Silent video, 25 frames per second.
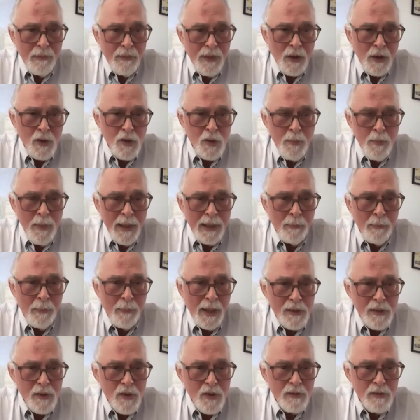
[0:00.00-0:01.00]
1,000
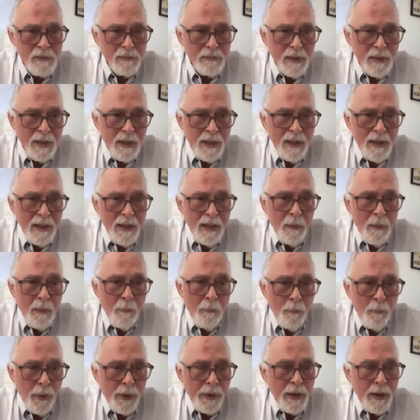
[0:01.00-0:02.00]
megabytes.
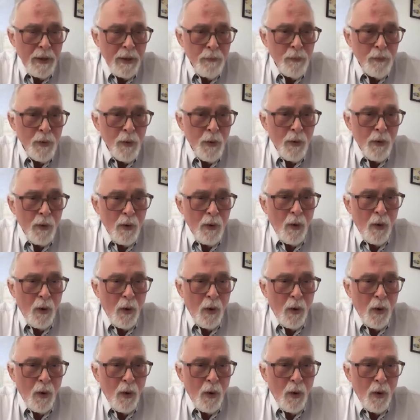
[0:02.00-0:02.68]
But if you're